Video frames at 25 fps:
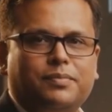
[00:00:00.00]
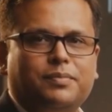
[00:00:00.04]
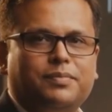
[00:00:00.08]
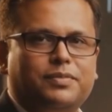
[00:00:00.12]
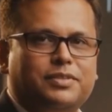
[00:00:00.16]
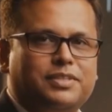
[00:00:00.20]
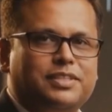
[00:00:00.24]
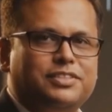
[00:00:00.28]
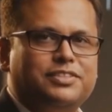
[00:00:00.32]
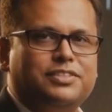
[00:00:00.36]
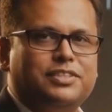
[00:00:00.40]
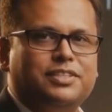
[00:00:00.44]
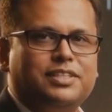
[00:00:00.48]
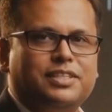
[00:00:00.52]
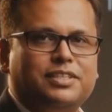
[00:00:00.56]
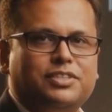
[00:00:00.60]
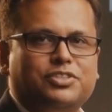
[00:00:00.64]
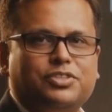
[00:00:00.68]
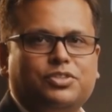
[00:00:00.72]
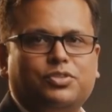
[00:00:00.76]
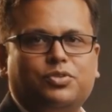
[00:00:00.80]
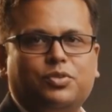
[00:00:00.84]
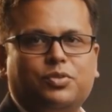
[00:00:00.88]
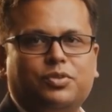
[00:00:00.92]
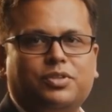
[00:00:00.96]
This
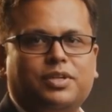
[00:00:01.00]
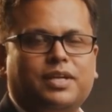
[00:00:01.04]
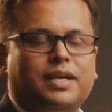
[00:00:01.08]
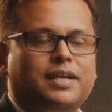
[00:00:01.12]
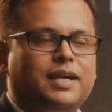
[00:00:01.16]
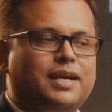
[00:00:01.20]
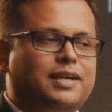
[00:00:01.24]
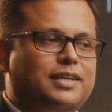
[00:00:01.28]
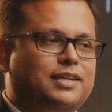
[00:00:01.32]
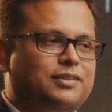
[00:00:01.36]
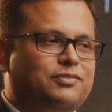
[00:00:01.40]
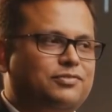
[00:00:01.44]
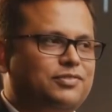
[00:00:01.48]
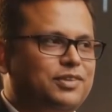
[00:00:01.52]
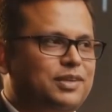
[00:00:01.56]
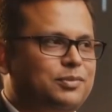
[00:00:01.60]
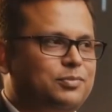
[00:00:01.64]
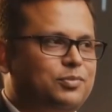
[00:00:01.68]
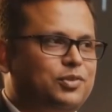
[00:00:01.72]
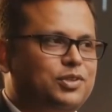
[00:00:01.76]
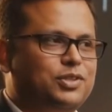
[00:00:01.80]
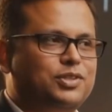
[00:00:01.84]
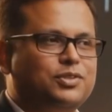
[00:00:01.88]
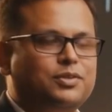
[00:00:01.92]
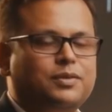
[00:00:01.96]
leads to Karate
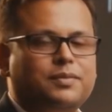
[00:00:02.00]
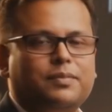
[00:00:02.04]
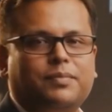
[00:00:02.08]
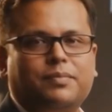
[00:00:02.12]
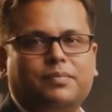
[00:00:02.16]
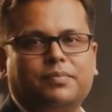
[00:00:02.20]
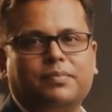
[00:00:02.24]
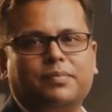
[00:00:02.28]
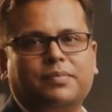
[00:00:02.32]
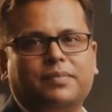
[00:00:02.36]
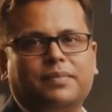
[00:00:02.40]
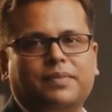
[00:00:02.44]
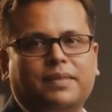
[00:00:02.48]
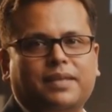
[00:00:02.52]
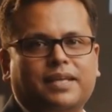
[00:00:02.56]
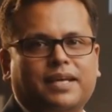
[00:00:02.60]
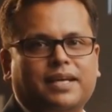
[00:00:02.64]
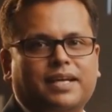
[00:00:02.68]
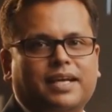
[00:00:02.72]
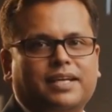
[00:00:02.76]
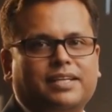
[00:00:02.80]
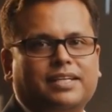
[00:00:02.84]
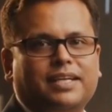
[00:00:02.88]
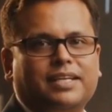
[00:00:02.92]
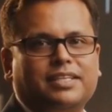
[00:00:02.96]
framework.
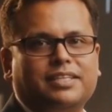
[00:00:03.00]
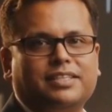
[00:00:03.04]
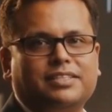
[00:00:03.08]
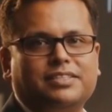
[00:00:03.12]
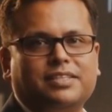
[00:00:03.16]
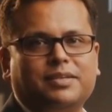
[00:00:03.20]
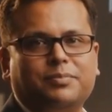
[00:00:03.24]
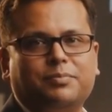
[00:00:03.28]
Karate is a